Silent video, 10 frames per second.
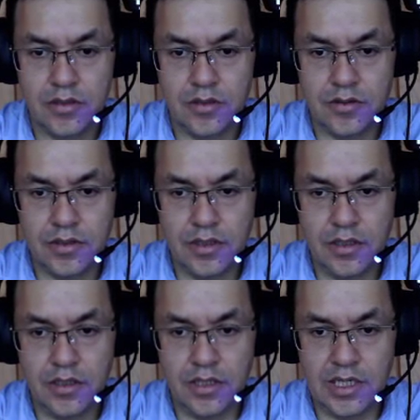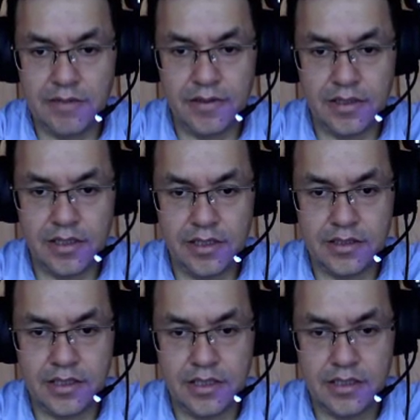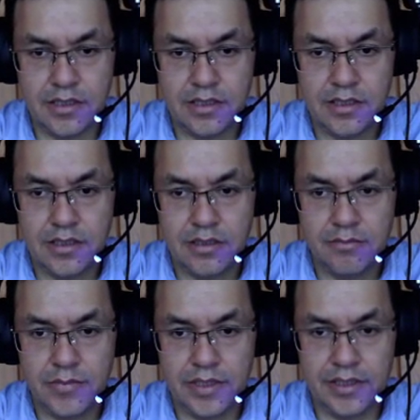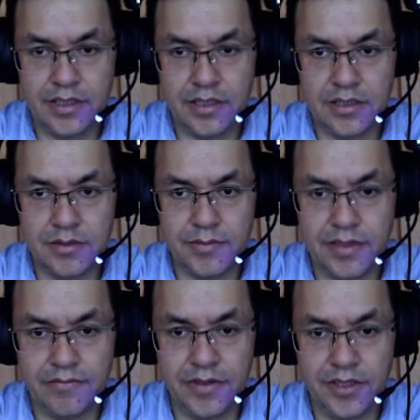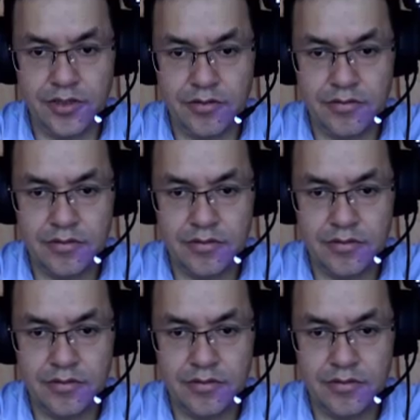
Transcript: you see here I haven't clicked, but here is my video,